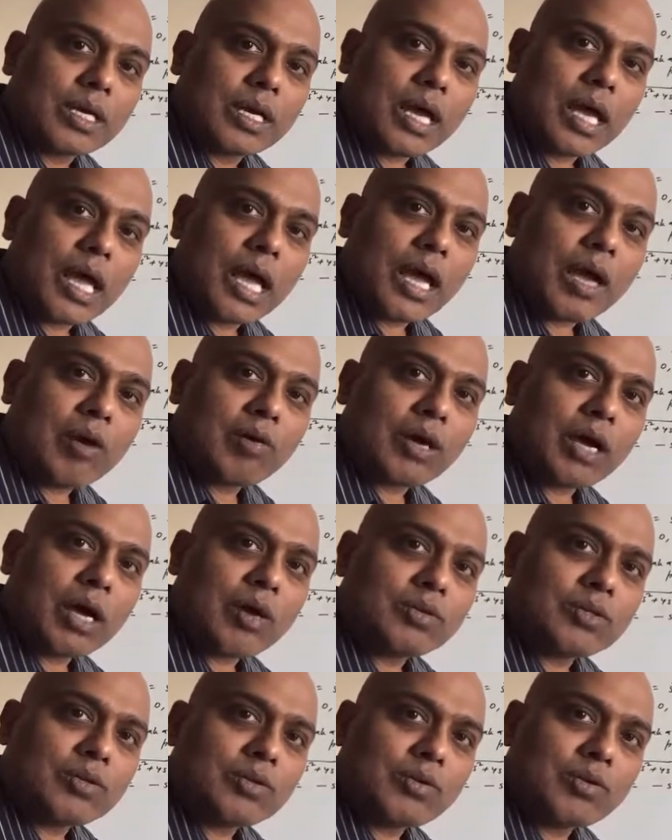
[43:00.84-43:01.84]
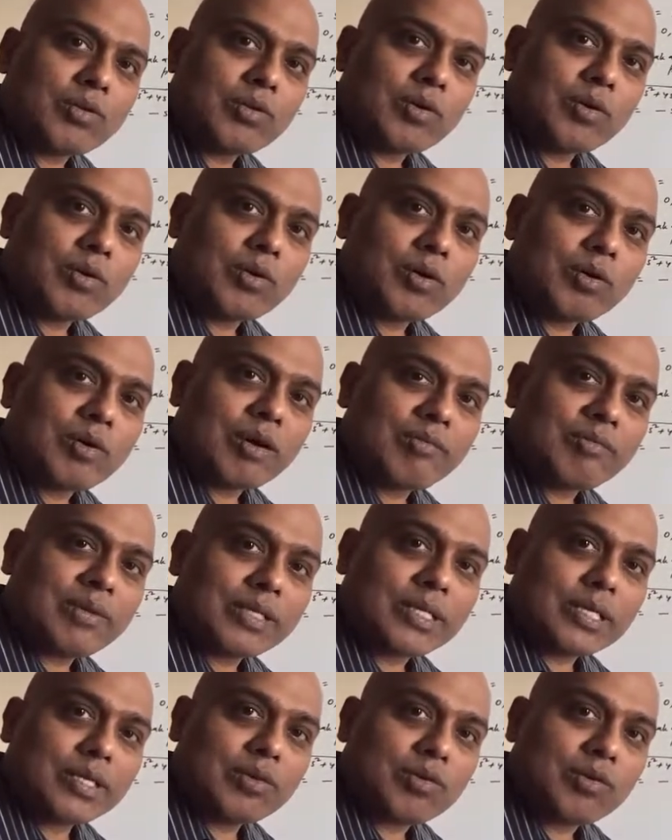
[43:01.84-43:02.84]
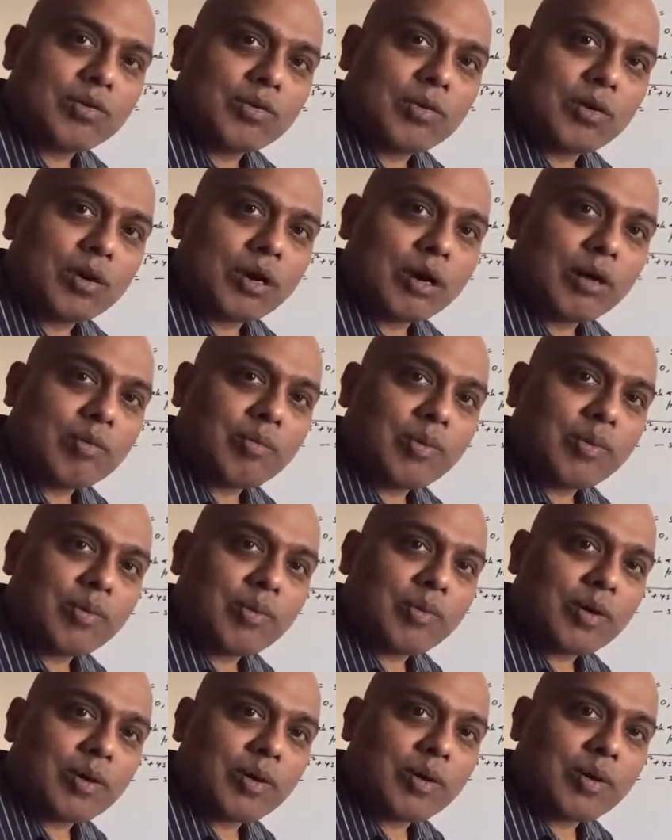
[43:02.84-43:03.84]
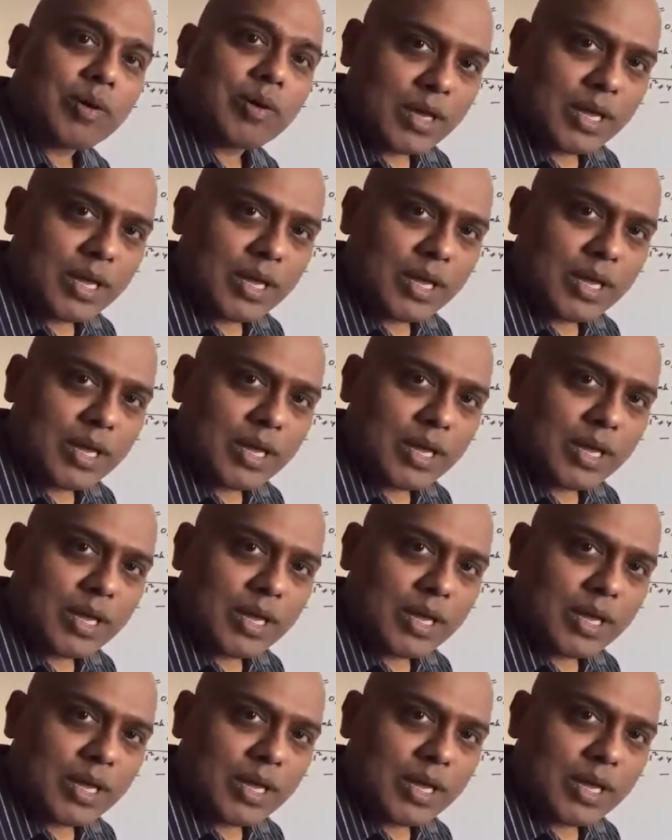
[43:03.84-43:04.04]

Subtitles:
How to know whether you go up or down?